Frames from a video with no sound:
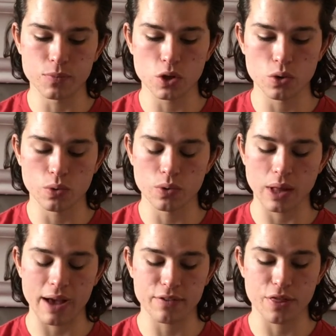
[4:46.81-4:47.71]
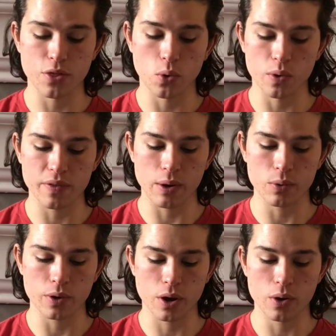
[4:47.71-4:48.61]
you'll have a thought that
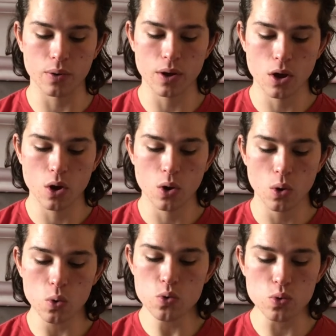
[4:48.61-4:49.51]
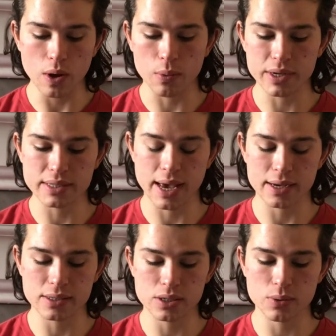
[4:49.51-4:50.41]
will go, ooh, I want to
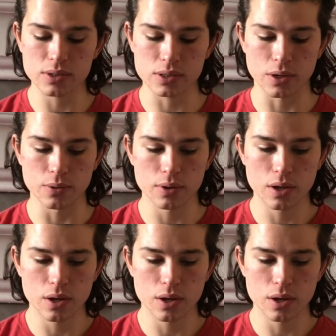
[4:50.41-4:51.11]
text so-and-so.